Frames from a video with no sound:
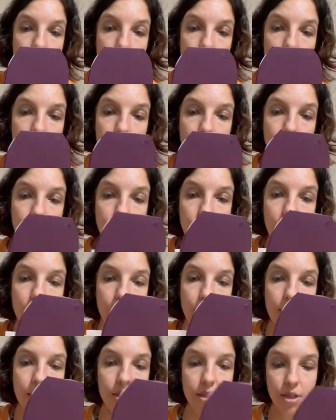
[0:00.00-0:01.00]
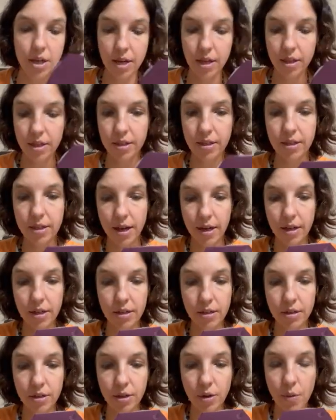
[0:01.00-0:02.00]
in your kit. Take the
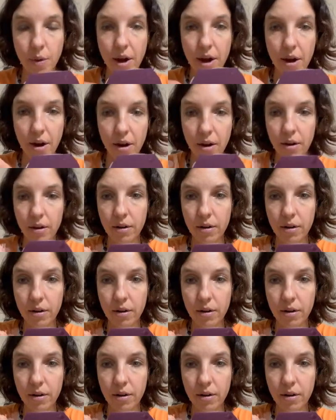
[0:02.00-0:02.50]
second square,